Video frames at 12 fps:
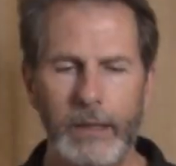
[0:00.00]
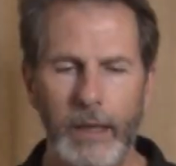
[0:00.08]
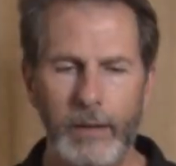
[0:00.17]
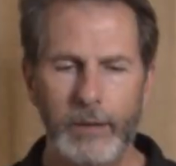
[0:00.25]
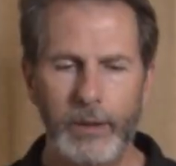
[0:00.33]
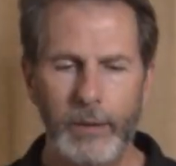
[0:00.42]
set
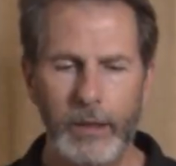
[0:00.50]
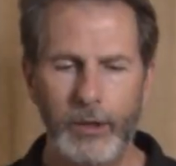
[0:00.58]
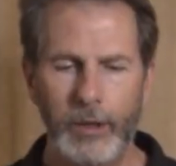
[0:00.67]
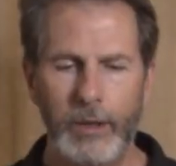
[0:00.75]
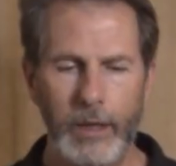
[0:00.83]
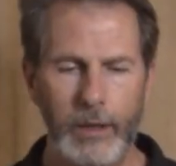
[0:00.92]
of
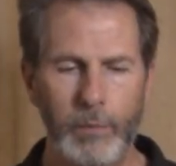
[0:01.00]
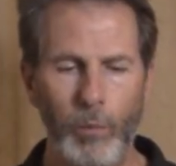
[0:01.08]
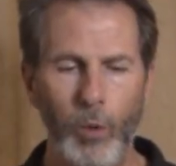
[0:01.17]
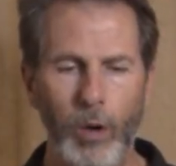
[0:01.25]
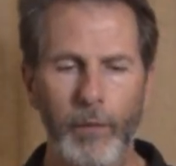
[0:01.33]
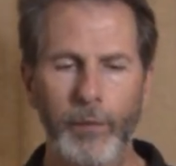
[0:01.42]
stretches is
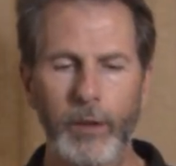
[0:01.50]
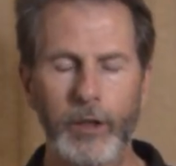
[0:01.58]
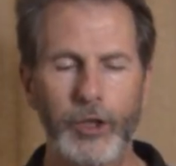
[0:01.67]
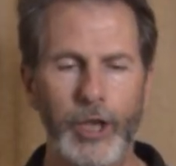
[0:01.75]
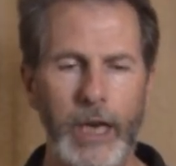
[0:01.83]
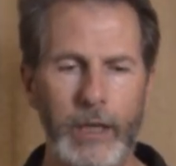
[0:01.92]
more for the
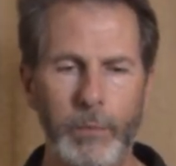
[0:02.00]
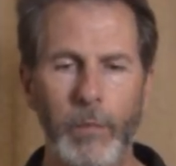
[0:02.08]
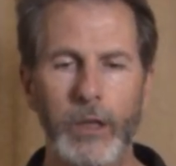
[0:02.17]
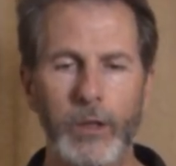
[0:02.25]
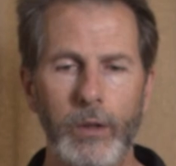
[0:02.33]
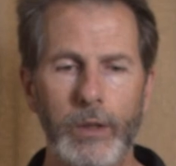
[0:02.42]
chest
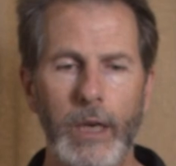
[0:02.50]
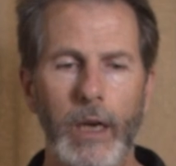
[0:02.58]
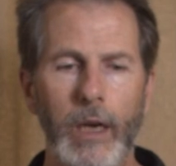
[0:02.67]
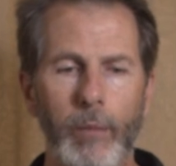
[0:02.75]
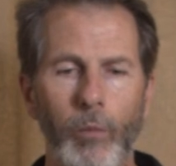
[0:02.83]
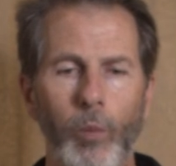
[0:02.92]
muscles.
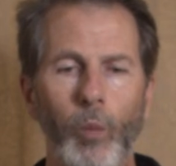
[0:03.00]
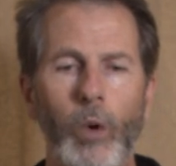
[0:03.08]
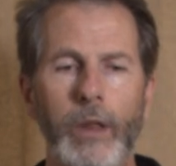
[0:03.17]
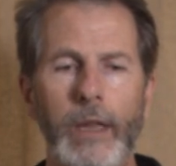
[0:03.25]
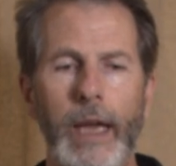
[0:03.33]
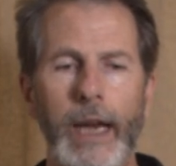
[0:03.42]

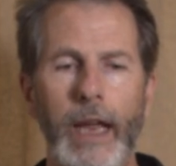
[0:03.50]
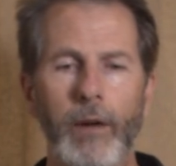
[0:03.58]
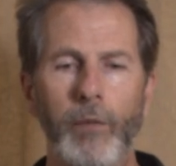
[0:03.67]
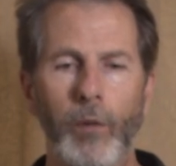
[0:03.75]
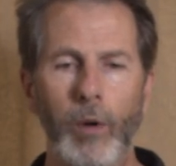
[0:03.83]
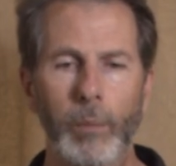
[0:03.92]
With that
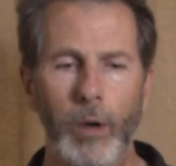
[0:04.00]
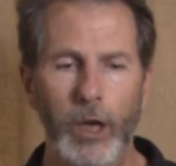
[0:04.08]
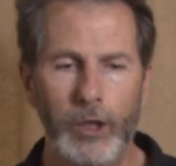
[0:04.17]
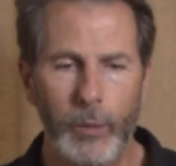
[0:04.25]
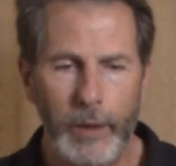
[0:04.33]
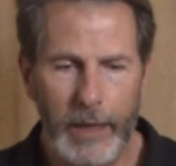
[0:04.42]
head forward
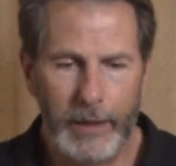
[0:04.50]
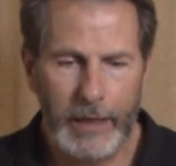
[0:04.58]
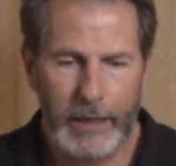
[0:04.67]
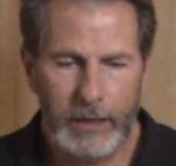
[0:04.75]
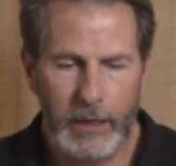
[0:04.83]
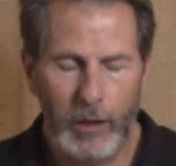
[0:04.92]
posture and
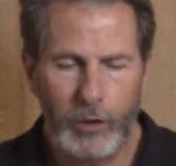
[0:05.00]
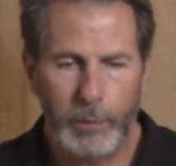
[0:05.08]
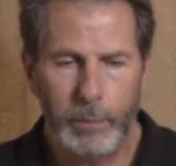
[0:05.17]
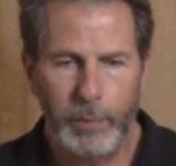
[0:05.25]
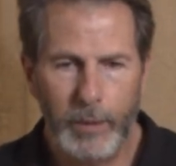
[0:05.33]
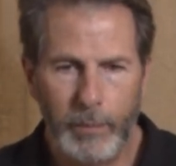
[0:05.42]
that slouch
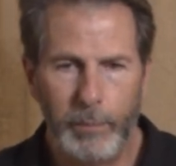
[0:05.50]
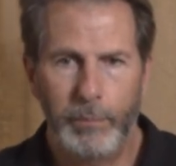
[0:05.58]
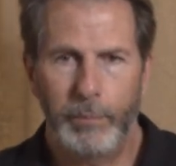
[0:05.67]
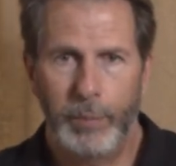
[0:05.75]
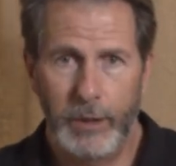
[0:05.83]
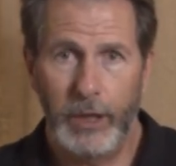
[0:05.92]

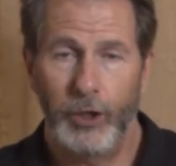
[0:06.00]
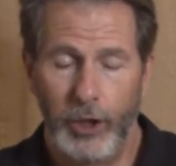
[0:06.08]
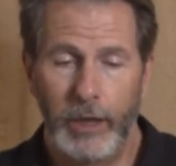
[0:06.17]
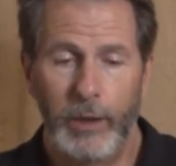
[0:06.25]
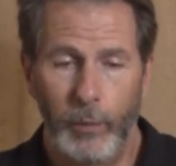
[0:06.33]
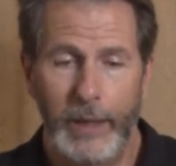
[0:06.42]

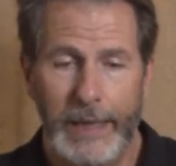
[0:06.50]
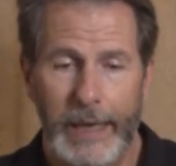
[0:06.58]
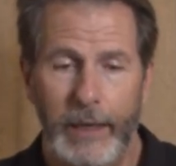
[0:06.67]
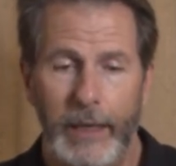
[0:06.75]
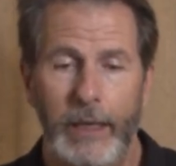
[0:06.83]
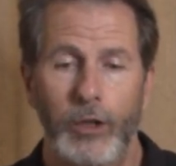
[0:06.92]
positioning that we get
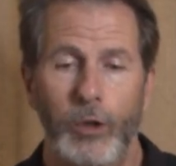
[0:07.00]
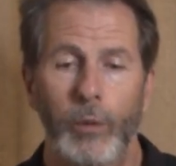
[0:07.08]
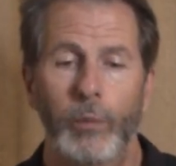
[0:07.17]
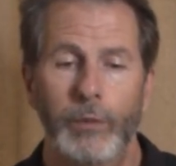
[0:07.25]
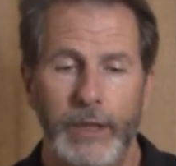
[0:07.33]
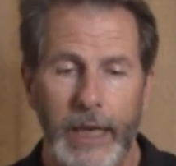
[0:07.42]
into
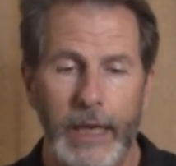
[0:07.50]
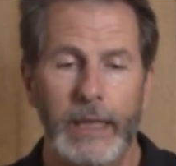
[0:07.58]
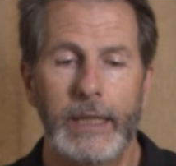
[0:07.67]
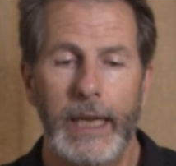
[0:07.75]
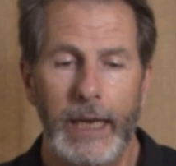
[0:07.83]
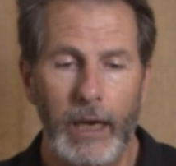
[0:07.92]
day in,
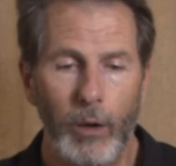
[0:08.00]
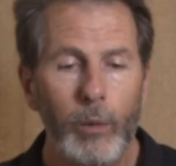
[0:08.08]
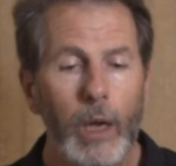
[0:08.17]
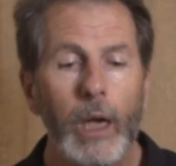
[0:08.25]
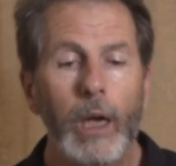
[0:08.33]
day out,